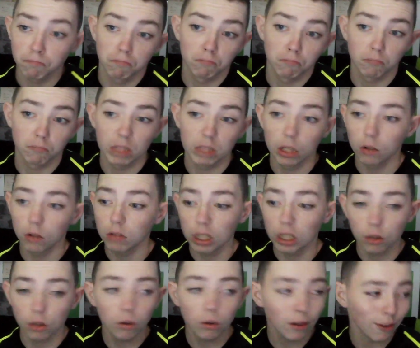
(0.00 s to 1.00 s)
You
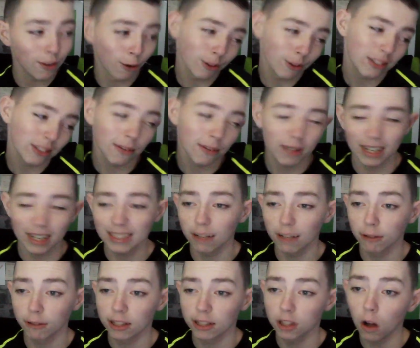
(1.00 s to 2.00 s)
know, same kind of
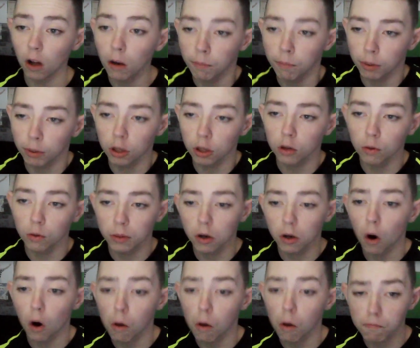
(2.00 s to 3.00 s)
Celtic start, but, you know, we
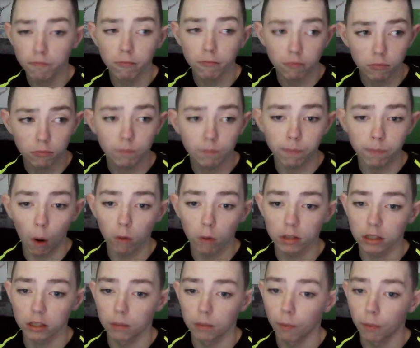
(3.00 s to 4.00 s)
got balls
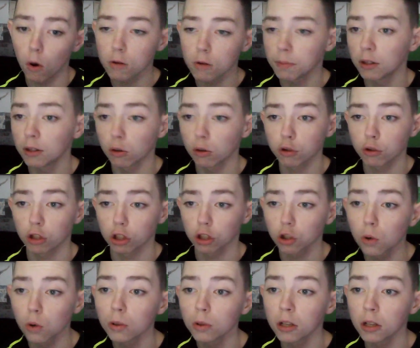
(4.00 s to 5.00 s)
into the box. Beaton should have
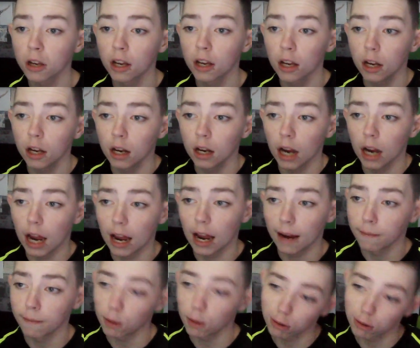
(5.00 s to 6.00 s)
scored.
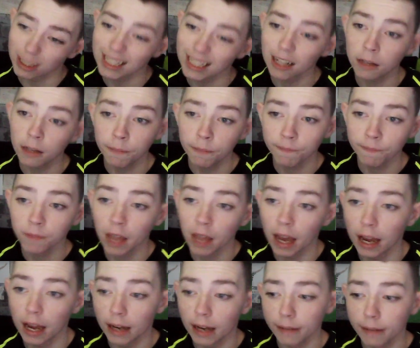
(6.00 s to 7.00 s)
It was a sitter.
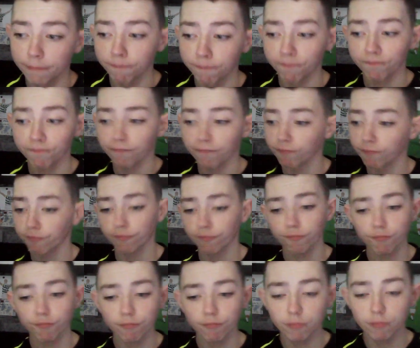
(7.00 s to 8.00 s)
And
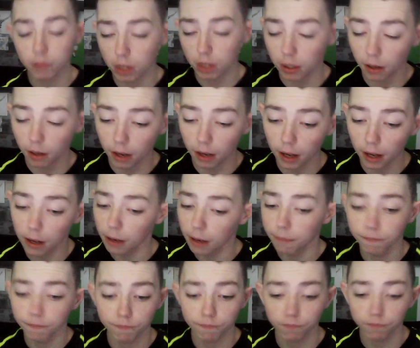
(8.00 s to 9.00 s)

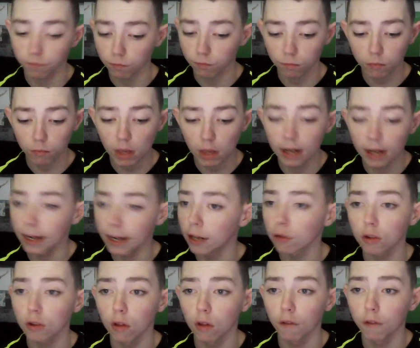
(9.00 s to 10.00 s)
then
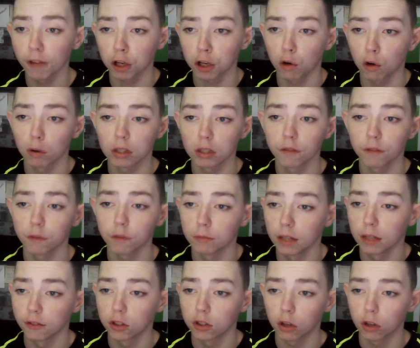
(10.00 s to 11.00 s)
there's a lovely cross in from
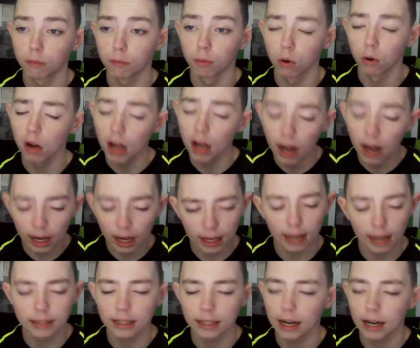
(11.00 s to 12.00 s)
David Turnbull. I
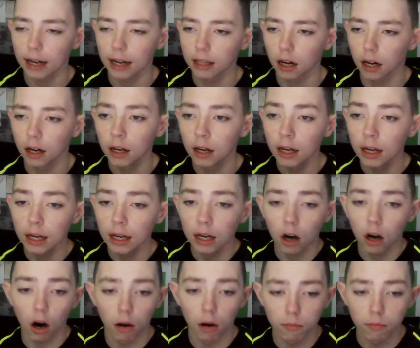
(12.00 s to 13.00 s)
can't deny that.
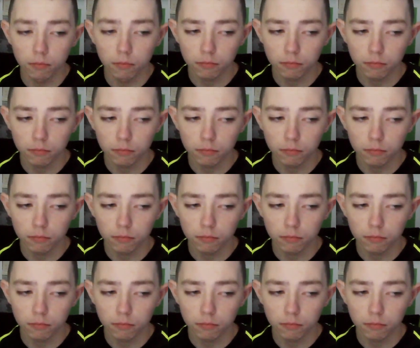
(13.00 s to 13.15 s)
But,